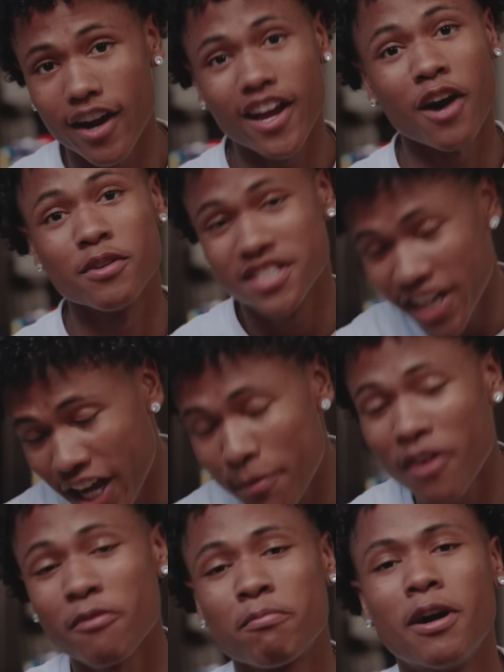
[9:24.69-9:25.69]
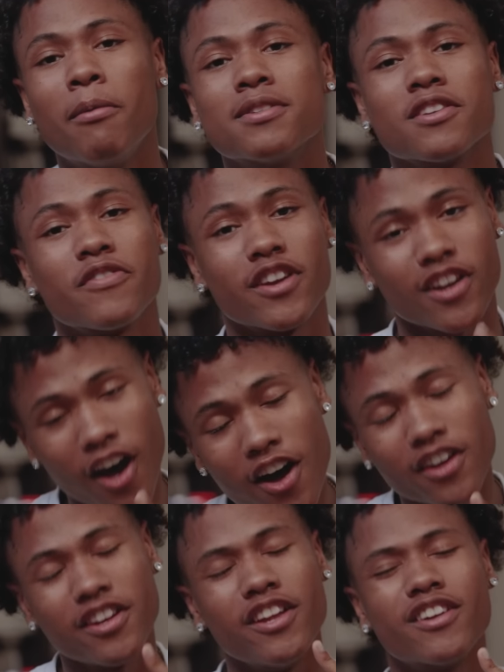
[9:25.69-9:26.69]
y'all, we just got back from Publix. I'm finna call
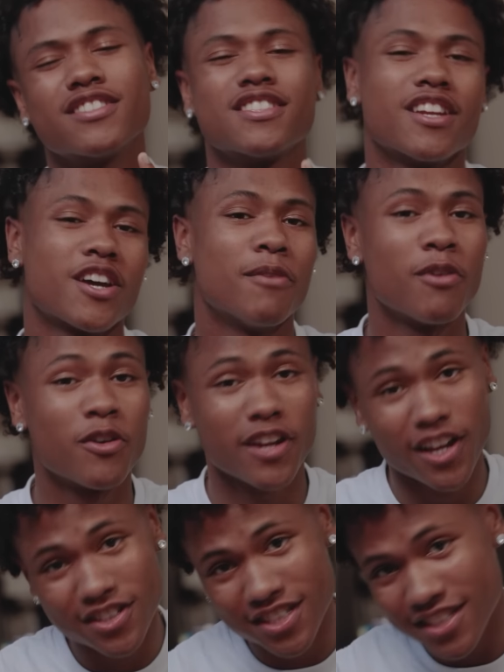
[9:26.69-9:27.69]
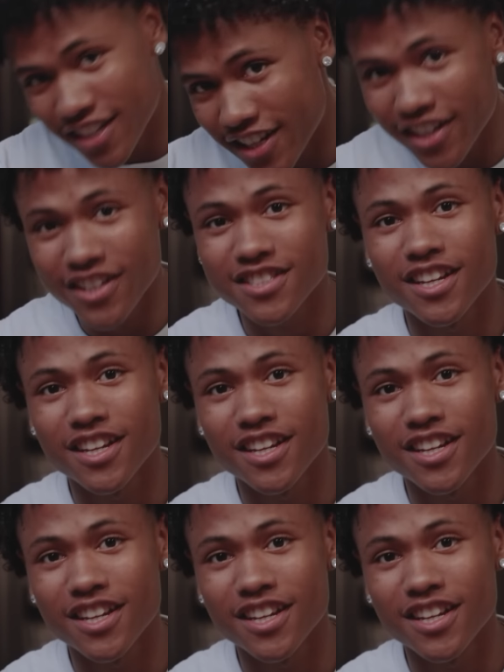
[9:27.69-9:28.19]
Kanigra, tell her come on downstairs.